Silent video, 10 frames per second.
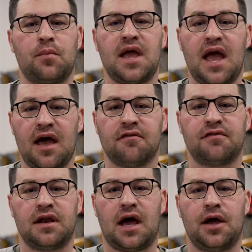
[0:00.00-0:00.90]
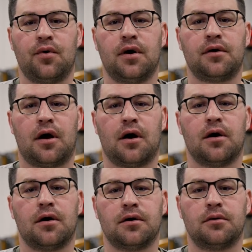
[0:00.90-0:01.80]
we have in Iowa
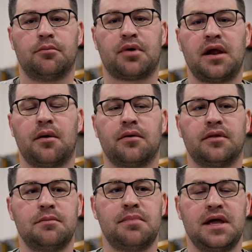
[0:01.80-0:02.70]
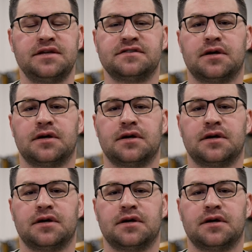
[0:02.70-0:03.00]
are primarily based